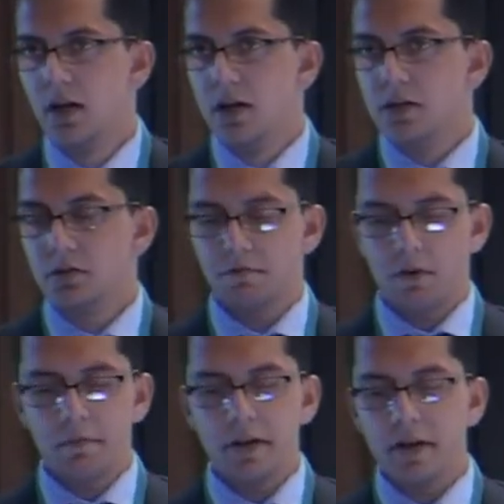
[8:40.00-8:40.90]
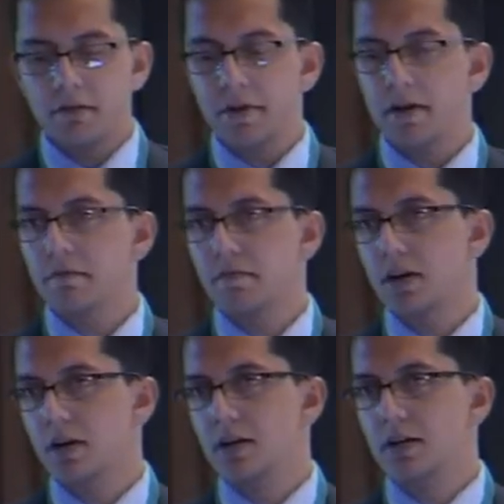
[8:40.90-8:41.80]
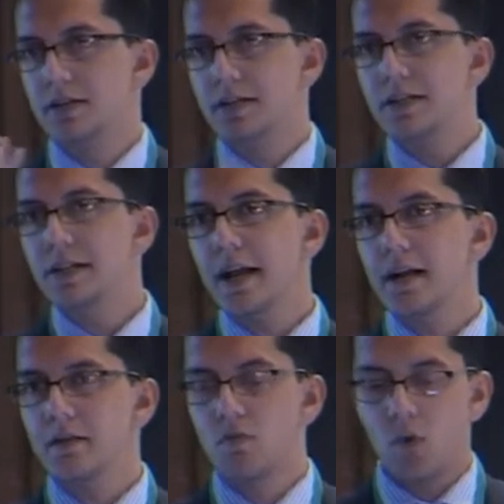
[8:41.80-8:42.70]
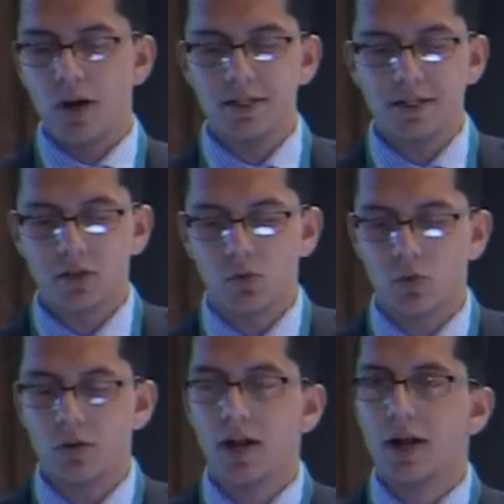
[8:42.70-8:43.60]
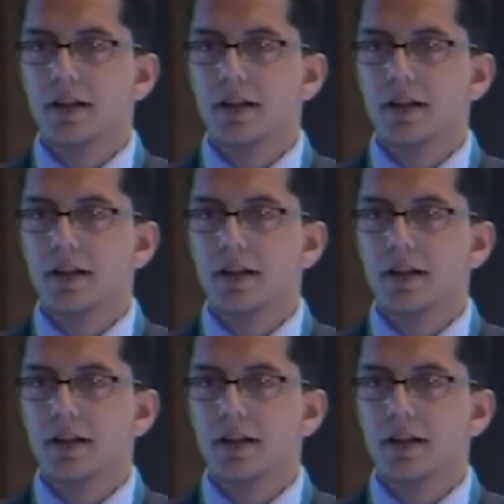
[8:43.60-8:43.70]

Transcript: So from here we have seen that in one school,